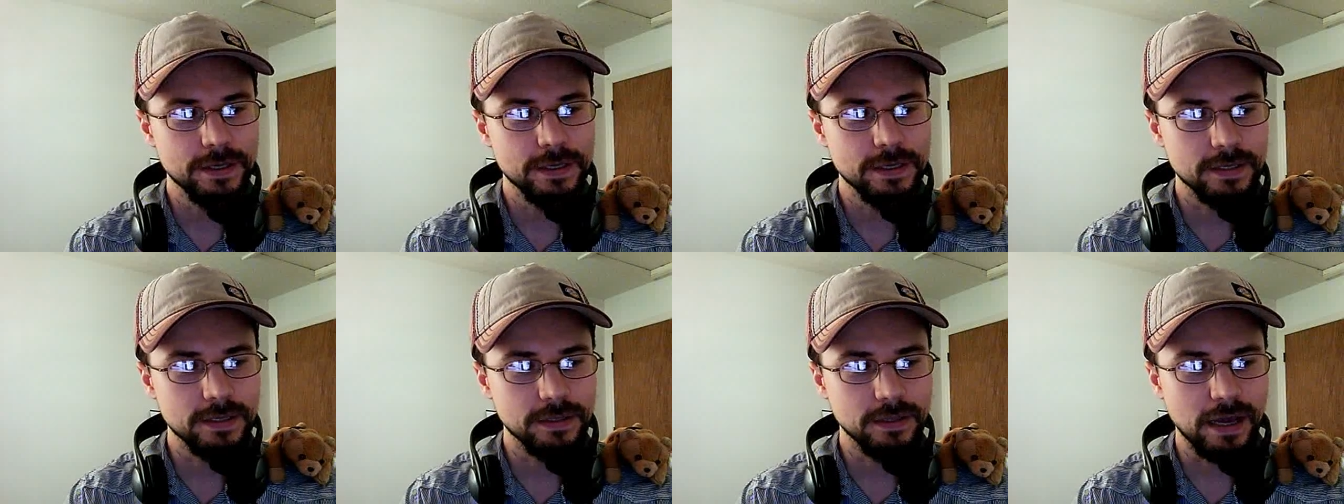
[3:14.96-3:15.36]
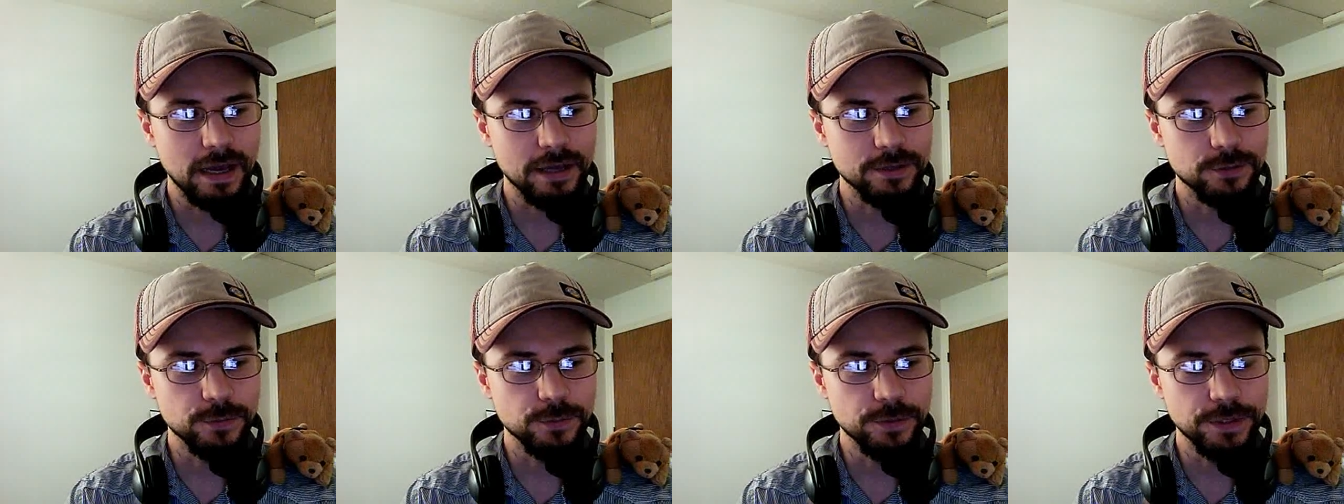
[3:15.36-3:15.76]

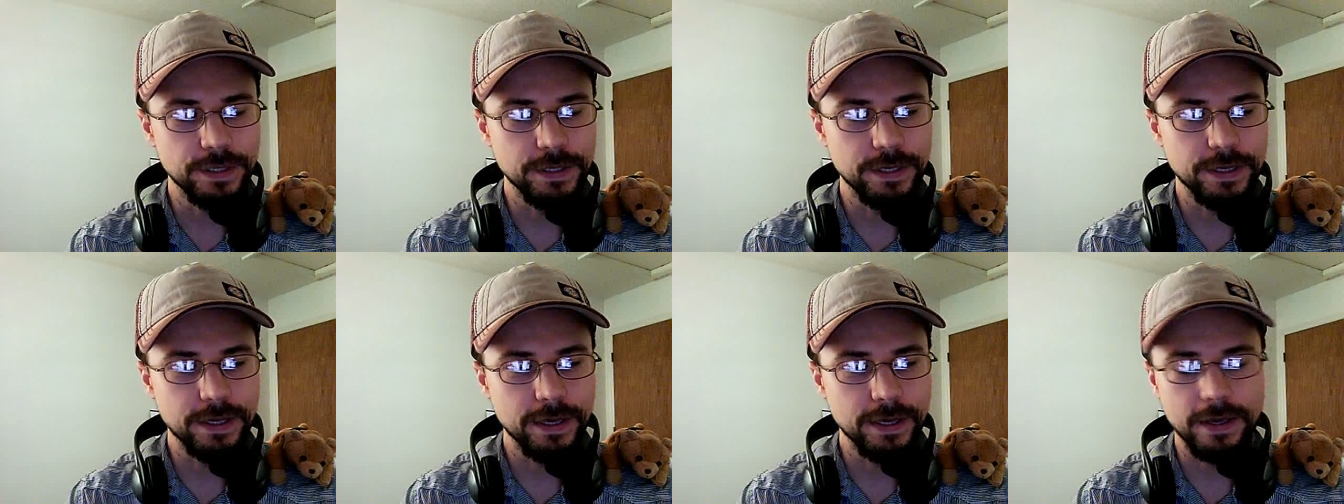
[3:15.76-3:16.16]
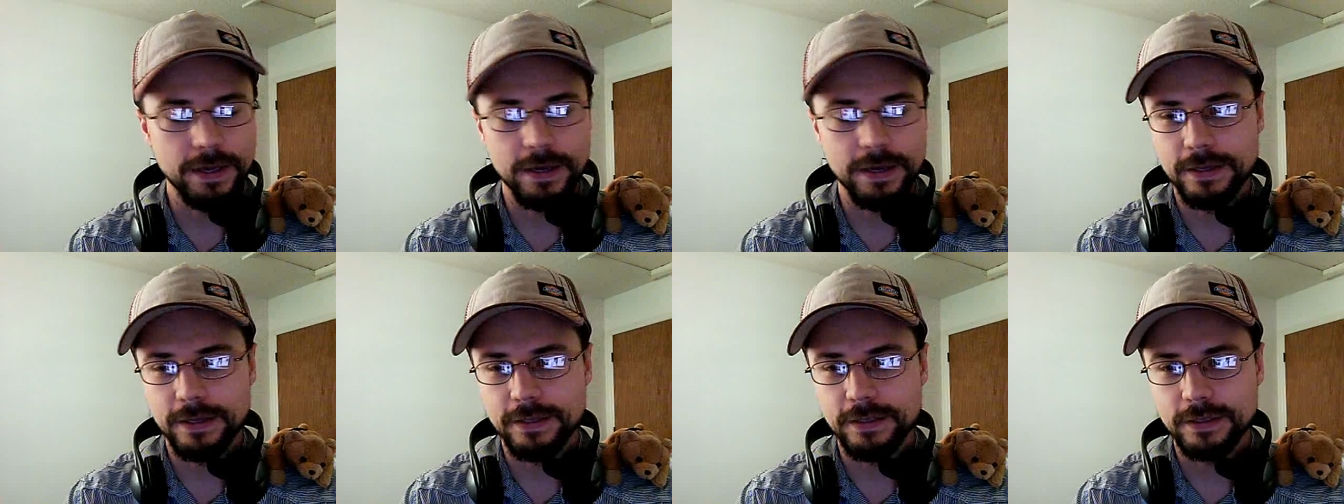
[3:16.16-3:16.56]
last week,
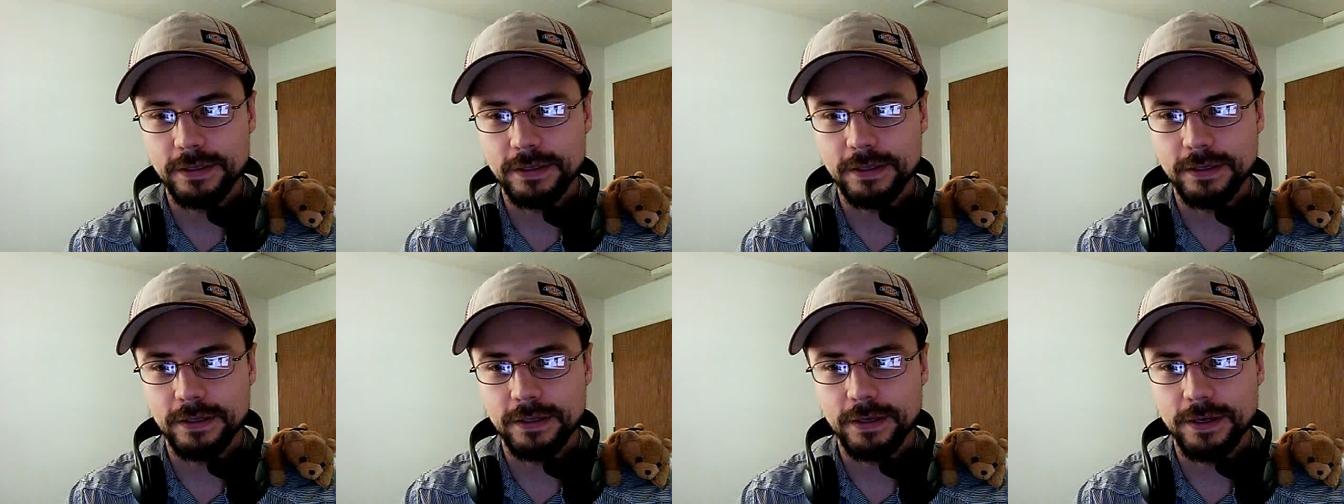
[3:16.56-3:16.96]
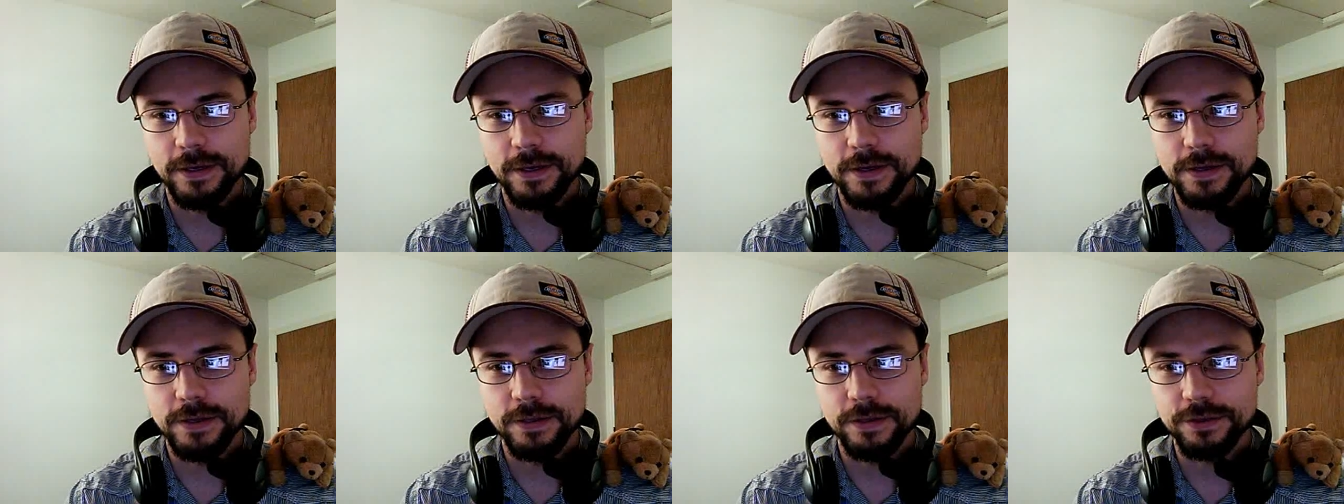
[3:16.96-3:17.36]
and
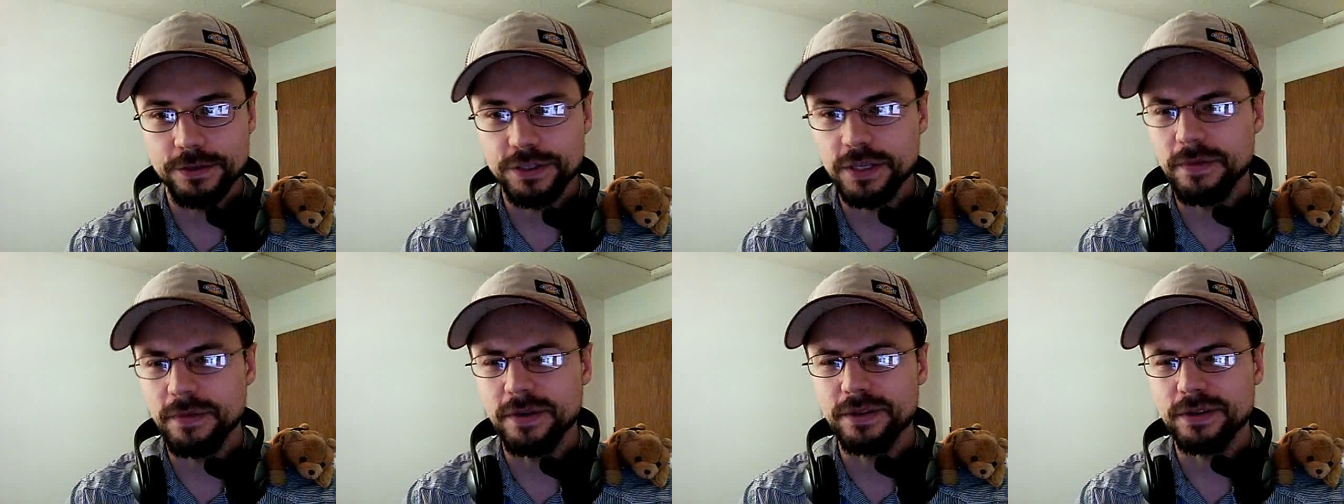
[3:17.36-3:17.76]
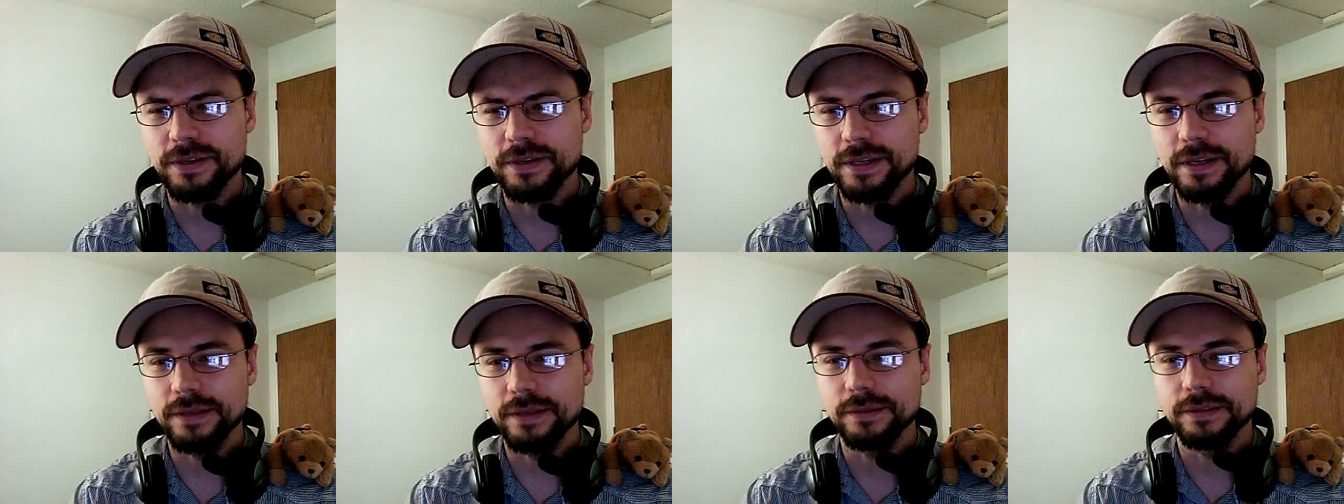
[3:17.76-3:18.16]
uh, there's some other
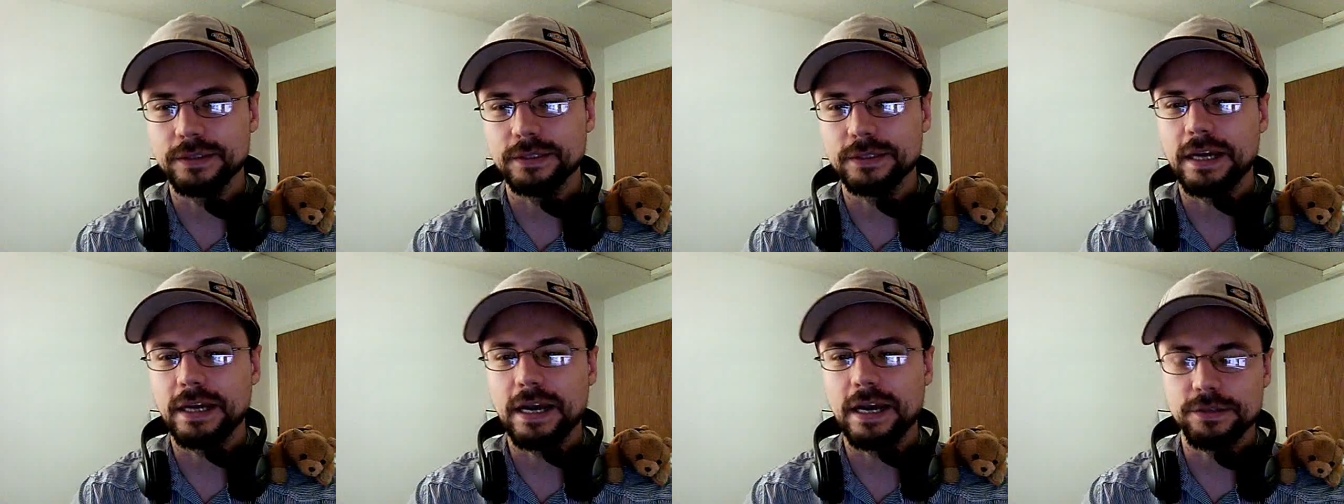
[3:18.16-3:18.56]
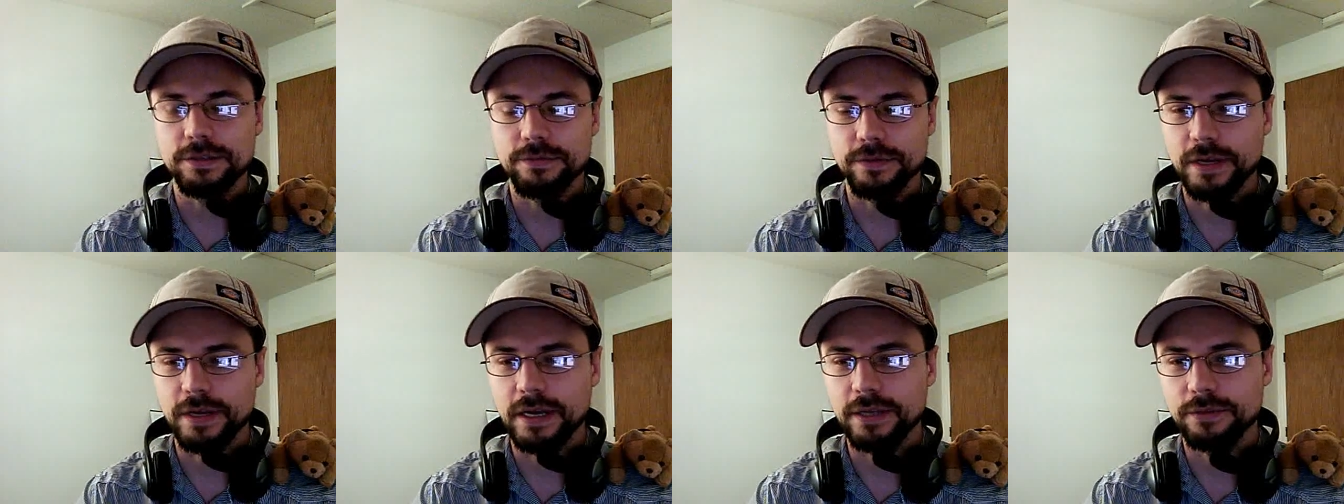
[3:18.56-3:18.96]
guys I
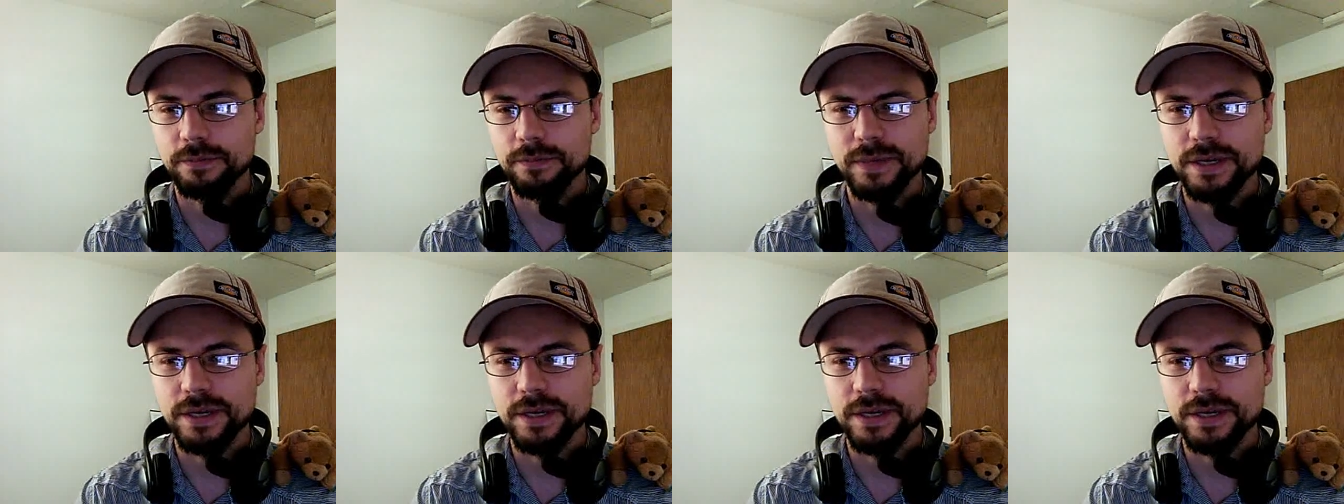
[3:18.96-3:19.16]
forgot.